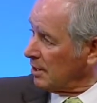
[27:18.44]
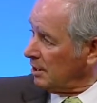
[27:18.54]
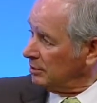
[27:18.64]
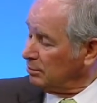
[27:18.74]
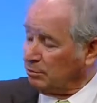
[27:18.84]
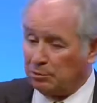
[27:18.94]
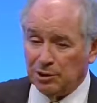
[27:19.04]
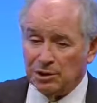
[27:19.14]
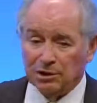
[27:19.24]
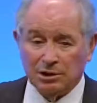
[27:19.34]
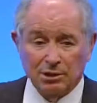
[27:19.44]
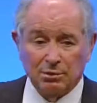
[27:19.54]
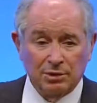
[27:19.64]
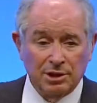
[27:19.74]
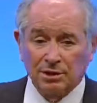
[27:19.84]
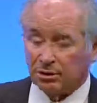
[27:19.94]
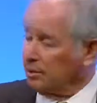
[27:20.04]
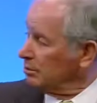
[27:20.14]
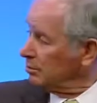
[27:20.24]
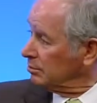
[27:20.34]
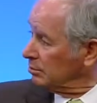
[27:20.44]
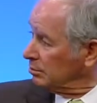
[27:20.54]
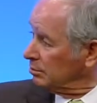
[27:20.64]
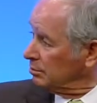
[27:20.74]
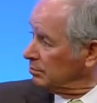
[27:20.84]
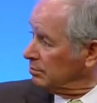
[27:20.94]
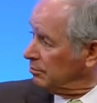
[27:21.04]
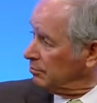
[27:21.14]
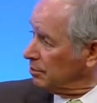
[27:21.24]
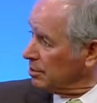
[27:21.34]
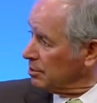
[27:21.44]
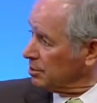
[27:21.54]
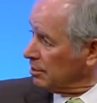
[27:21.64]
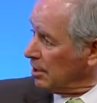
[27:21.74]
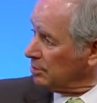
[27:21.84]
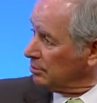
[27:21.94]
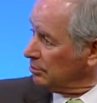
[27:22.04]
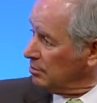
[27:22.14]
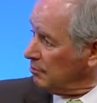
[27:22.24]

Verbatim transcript: I said, well, we didn't know either before this election.